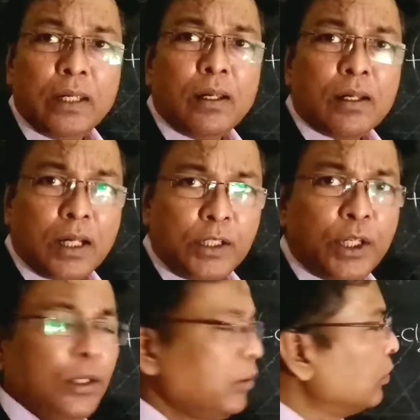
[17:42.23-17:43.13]
continue
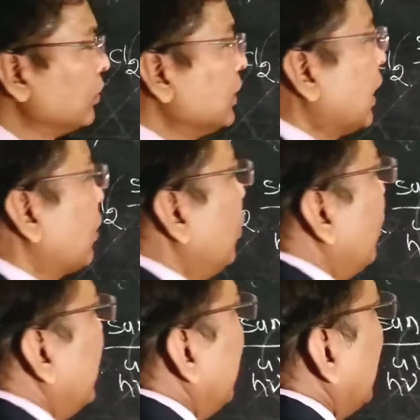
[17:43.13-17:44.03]
the
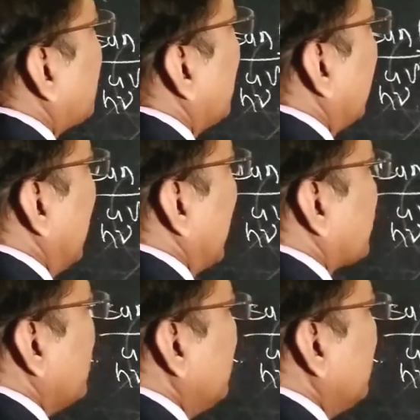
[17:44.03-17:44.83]
chlorination reaction,